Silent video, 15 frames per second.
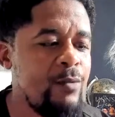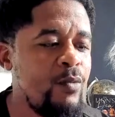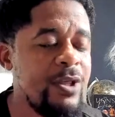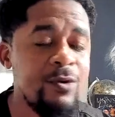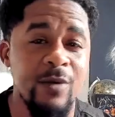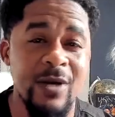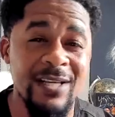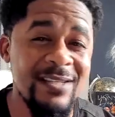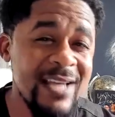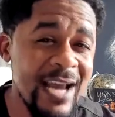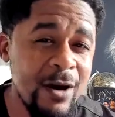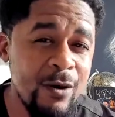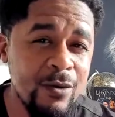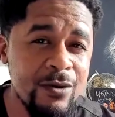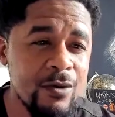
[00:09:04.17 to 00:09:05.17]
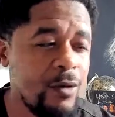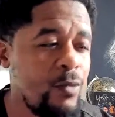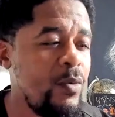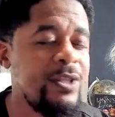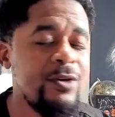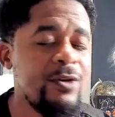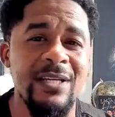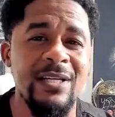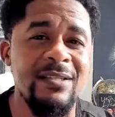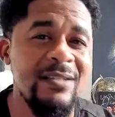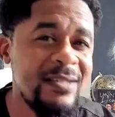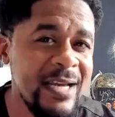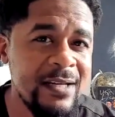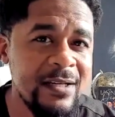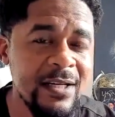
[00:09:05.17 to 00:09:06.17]
Whether it's health or whether it's
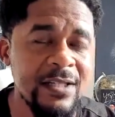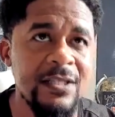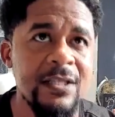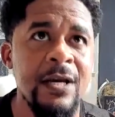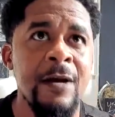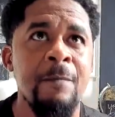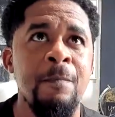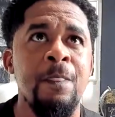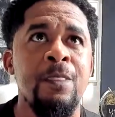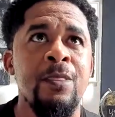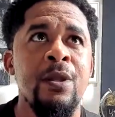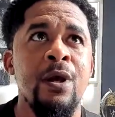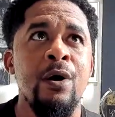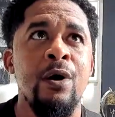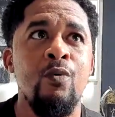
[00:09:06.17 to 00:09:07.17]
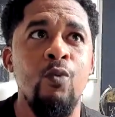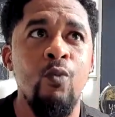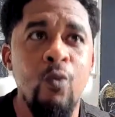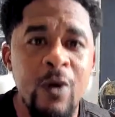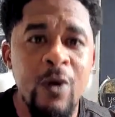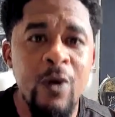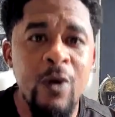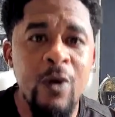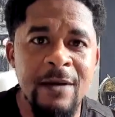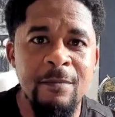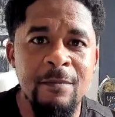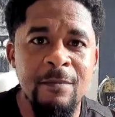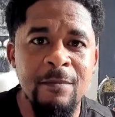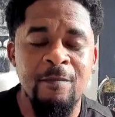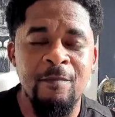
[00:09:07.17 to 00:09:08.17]
sickness. We
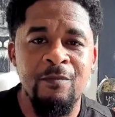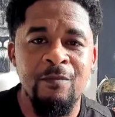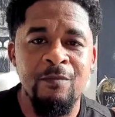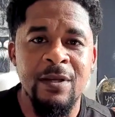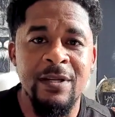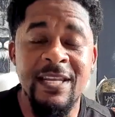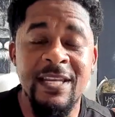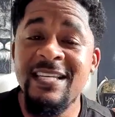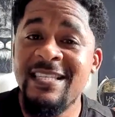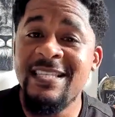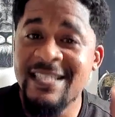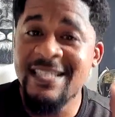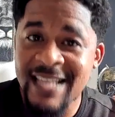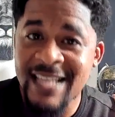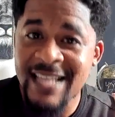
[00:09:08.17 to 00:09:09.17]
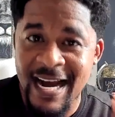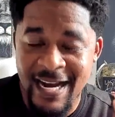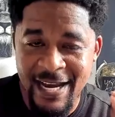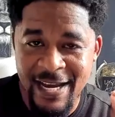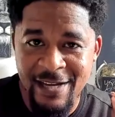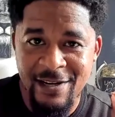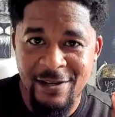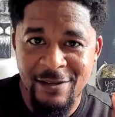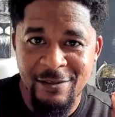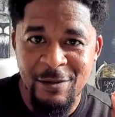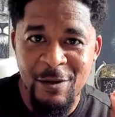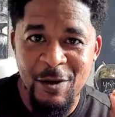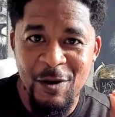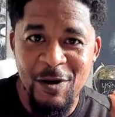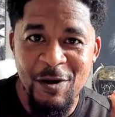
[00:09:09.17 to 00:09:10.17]
decide
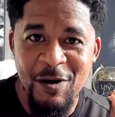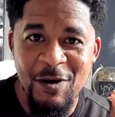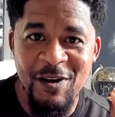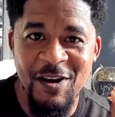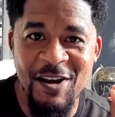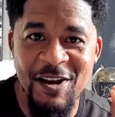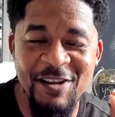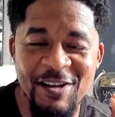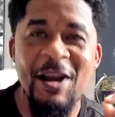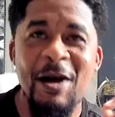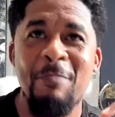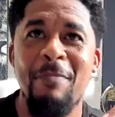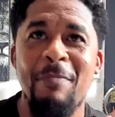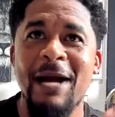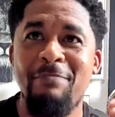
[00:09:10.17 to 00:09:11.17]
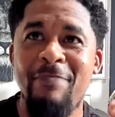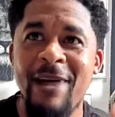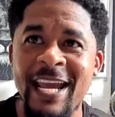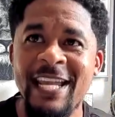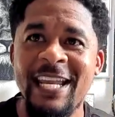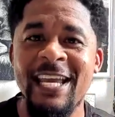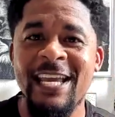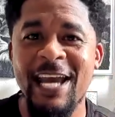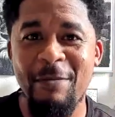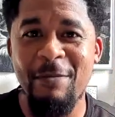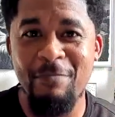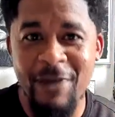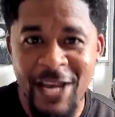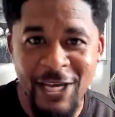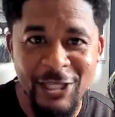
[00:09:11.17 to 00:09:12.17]
by painting a
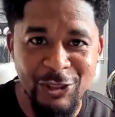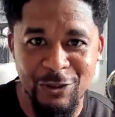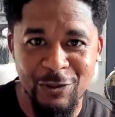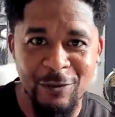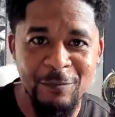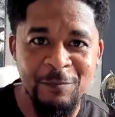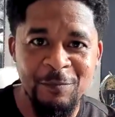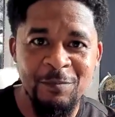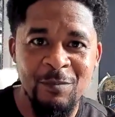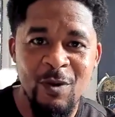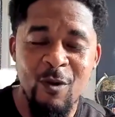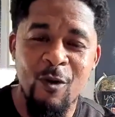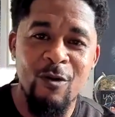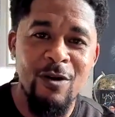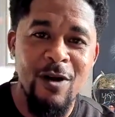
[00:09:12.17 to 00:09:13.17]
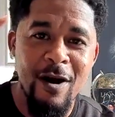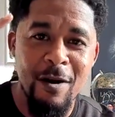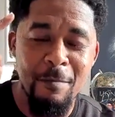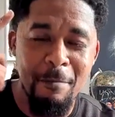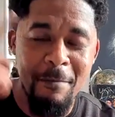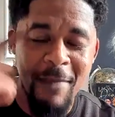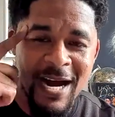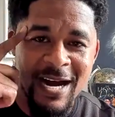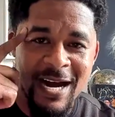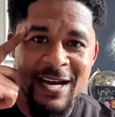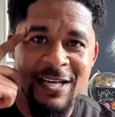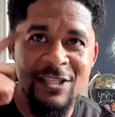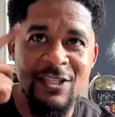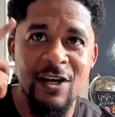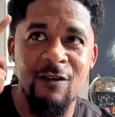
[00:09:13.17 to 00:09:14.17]
picture on our
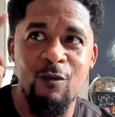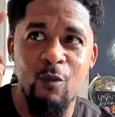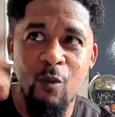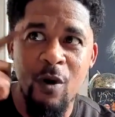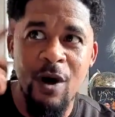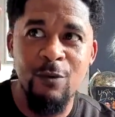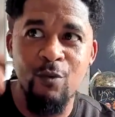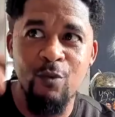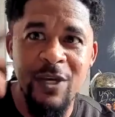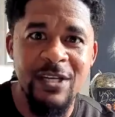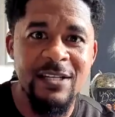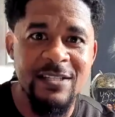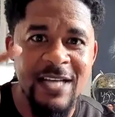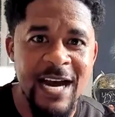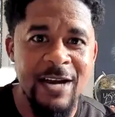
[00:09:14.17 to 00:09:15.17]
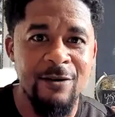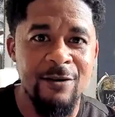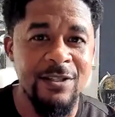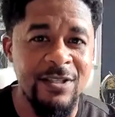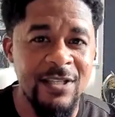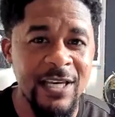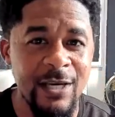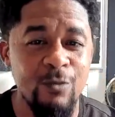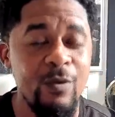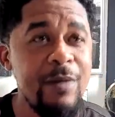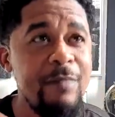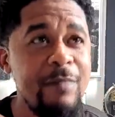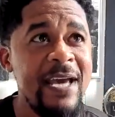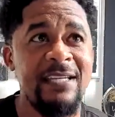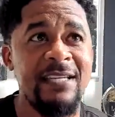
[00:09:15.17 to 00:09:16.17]
minds of what we desire to see. We
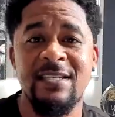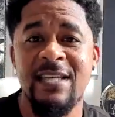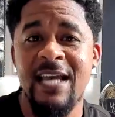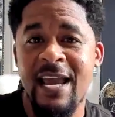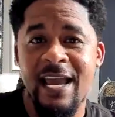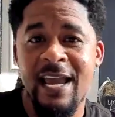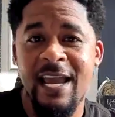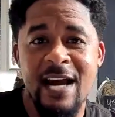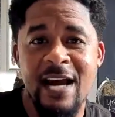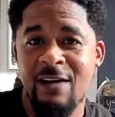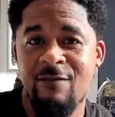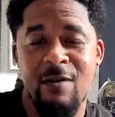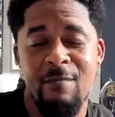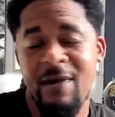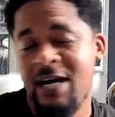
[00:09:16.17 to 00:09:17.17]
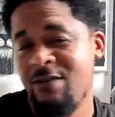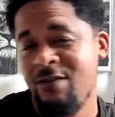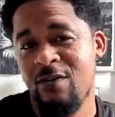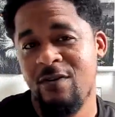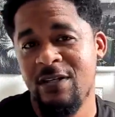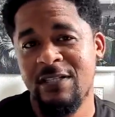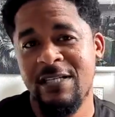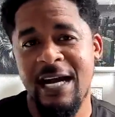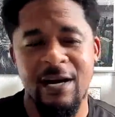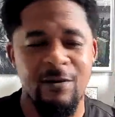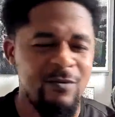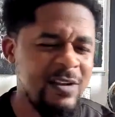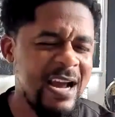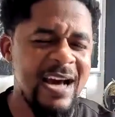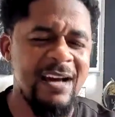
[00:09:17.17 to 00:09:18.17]
may say out of our mouths all the
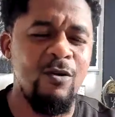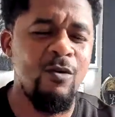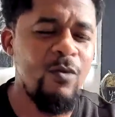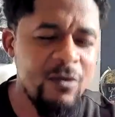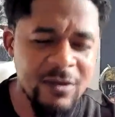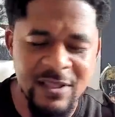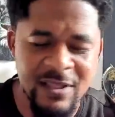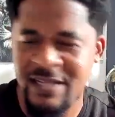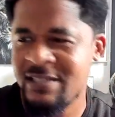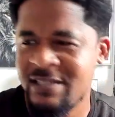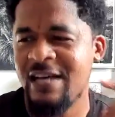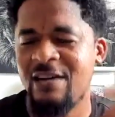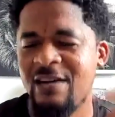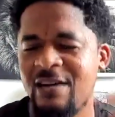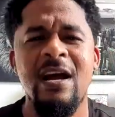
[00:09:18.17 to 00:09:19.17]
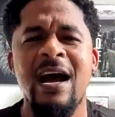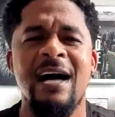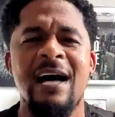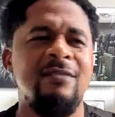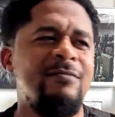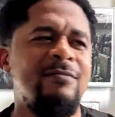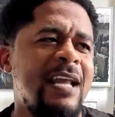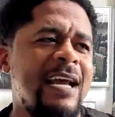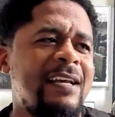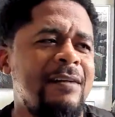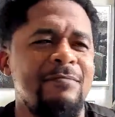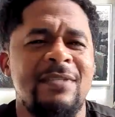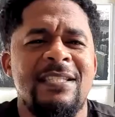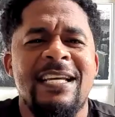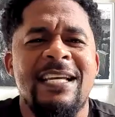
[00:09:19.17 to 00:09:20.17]
time, I don't want this. I don't like,
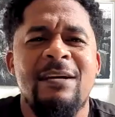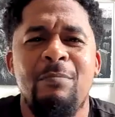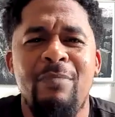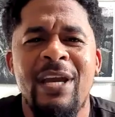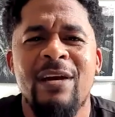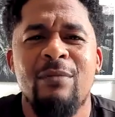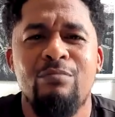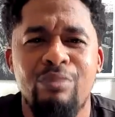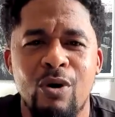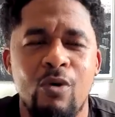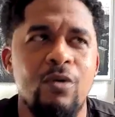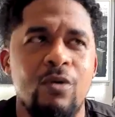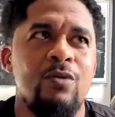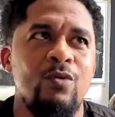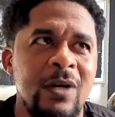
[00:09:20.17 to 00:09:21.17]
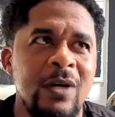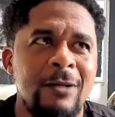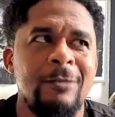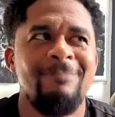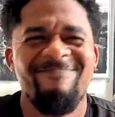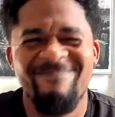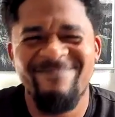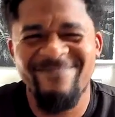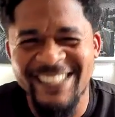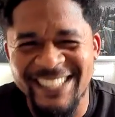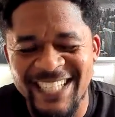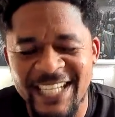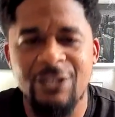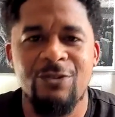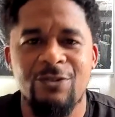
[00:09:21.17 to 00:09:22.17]
I'm sick of being broke. Well,
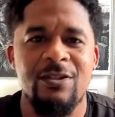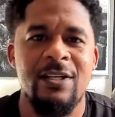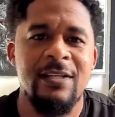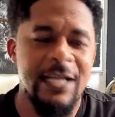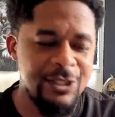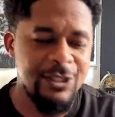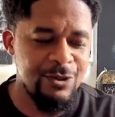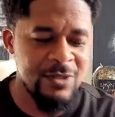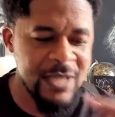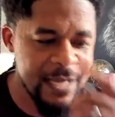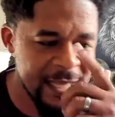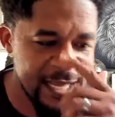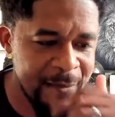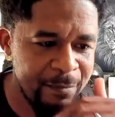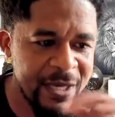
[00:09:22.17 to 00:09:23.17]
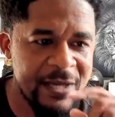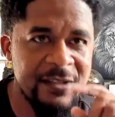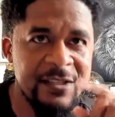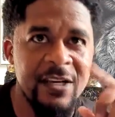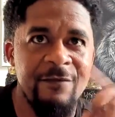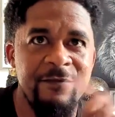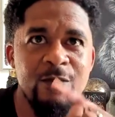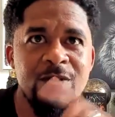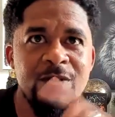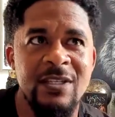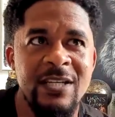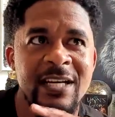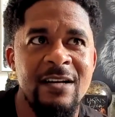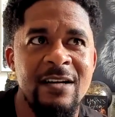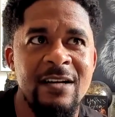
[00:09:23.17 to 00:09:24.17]
it's interesting that you say that because if you're
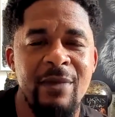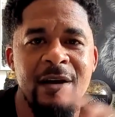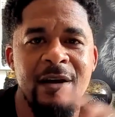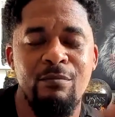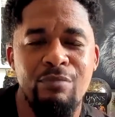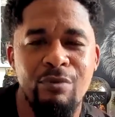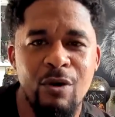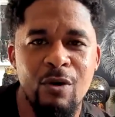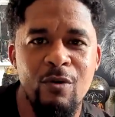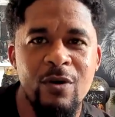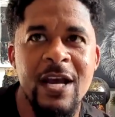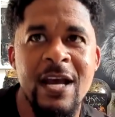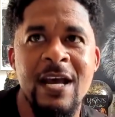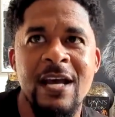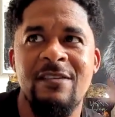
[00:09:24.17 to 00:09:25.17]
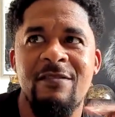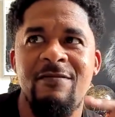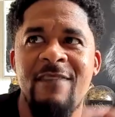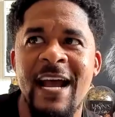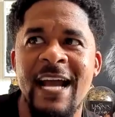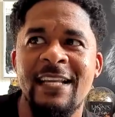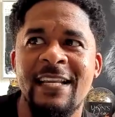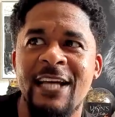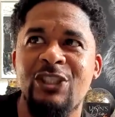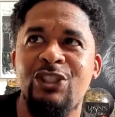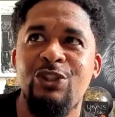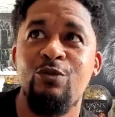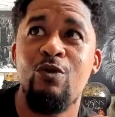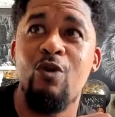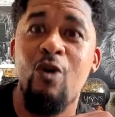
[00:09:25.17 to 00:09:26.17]
sick of being broke, the fact that
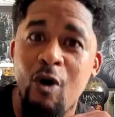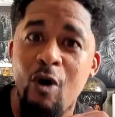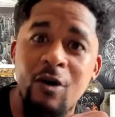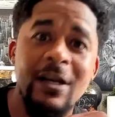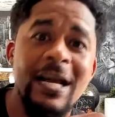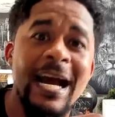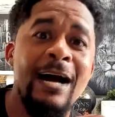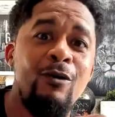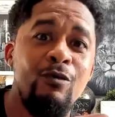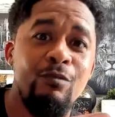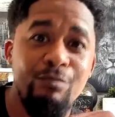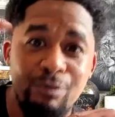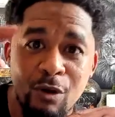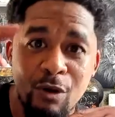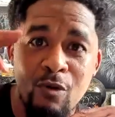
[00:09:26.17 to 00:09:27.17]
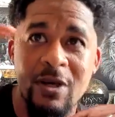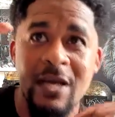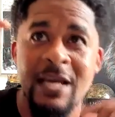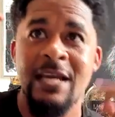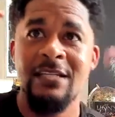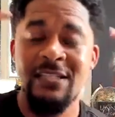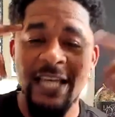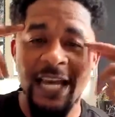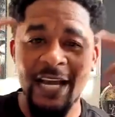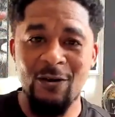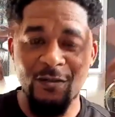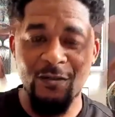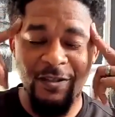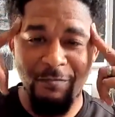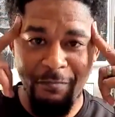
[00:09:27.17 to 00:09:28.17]
you called out broke
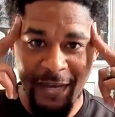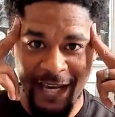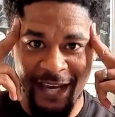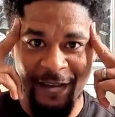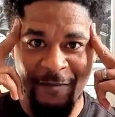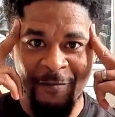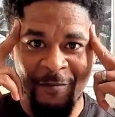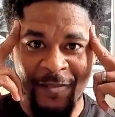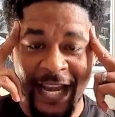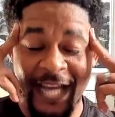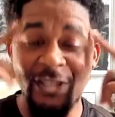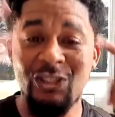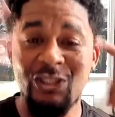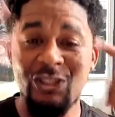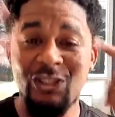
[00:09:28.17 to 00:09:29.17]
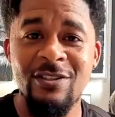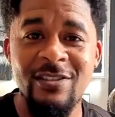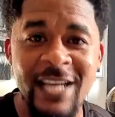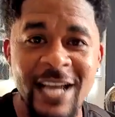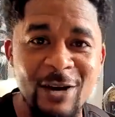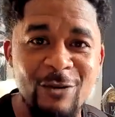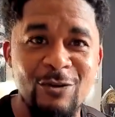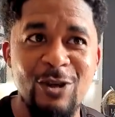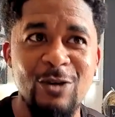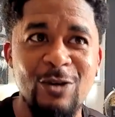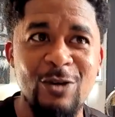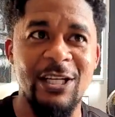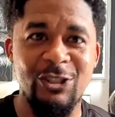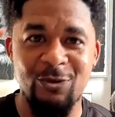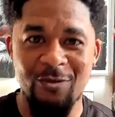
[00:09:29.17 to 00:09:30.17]
tells me and should tell you
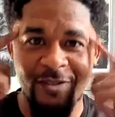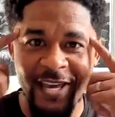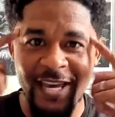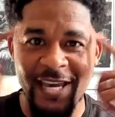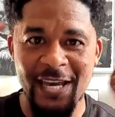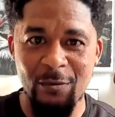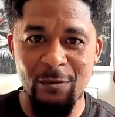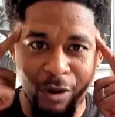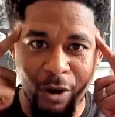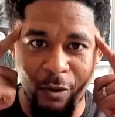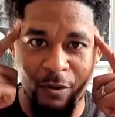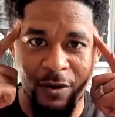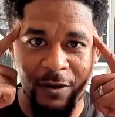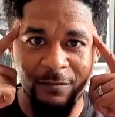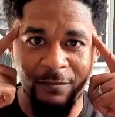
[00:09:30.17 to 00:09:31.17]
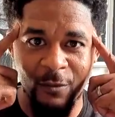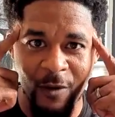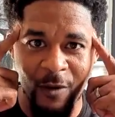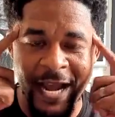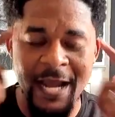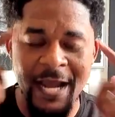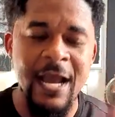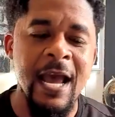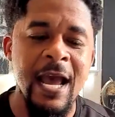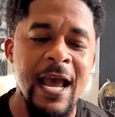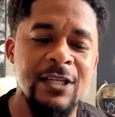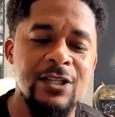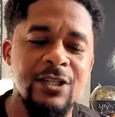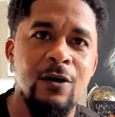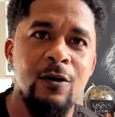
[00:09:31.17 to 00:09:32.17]
that you're thinking broke, right?
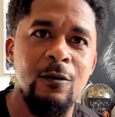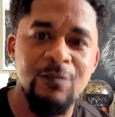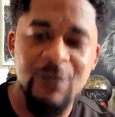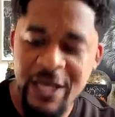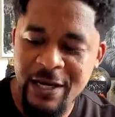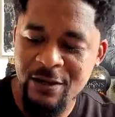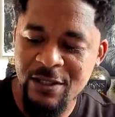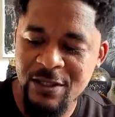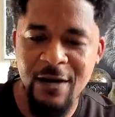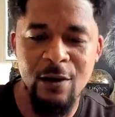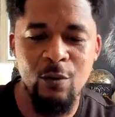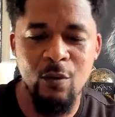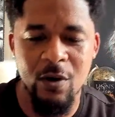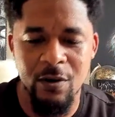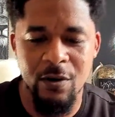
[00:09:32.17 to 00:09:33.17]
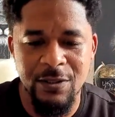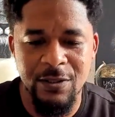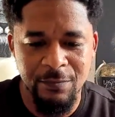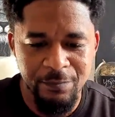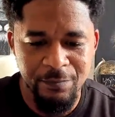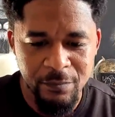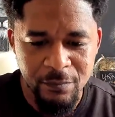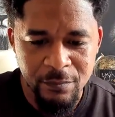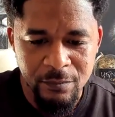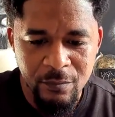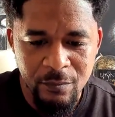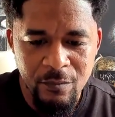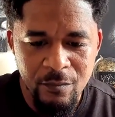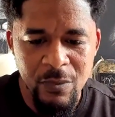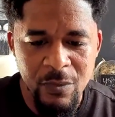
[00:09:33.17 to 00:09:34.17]
And so here's how it works.
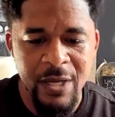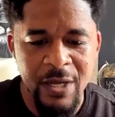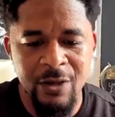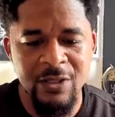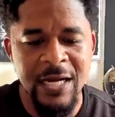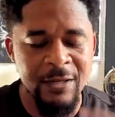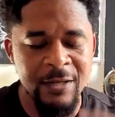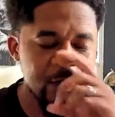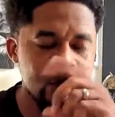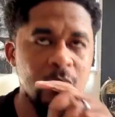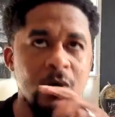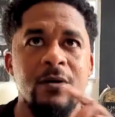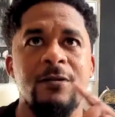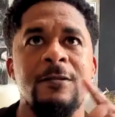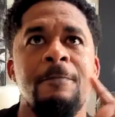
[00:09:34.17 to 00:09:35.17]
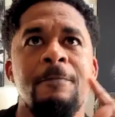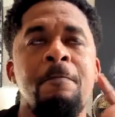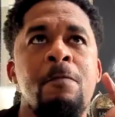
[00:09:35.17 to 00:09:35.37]
Here's how this works.